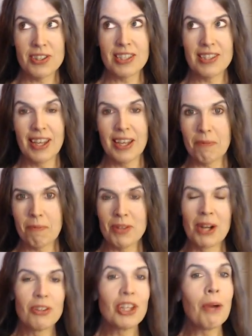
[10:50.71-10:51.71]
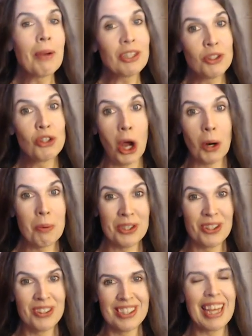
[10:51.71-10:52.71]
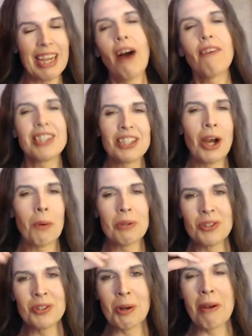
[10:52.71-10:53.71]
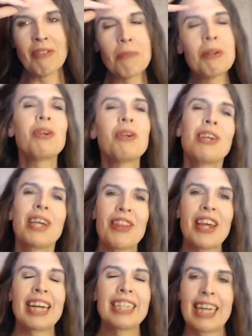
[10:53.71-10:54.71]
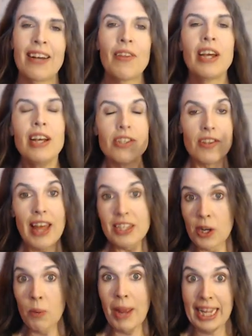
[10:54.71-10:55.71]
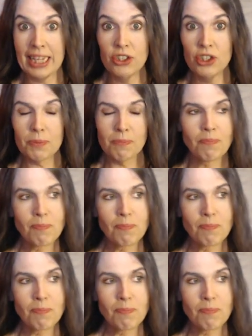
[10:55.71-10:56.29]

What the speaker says: That's like, you know, going to dog whistles, obviously dog whistles are above it, but you get the idea. So that's our range.